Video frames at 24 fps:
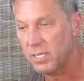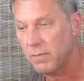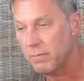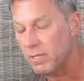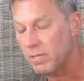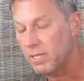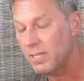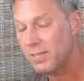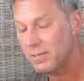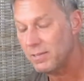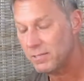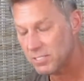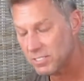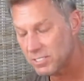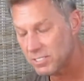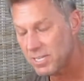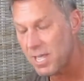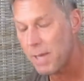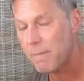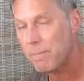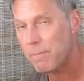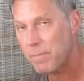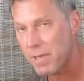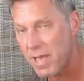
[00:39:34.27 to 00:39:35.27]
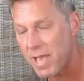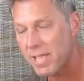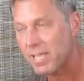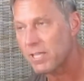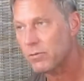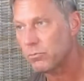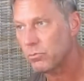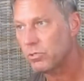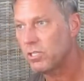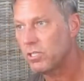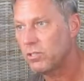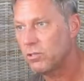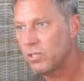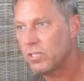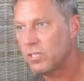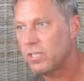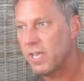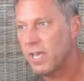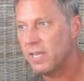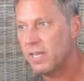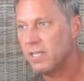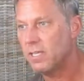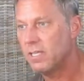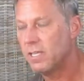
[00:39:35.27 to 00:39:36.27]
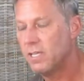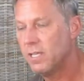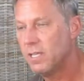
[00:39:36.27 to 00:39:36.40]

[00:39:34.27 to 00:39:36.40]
I mean, step back and really look at it.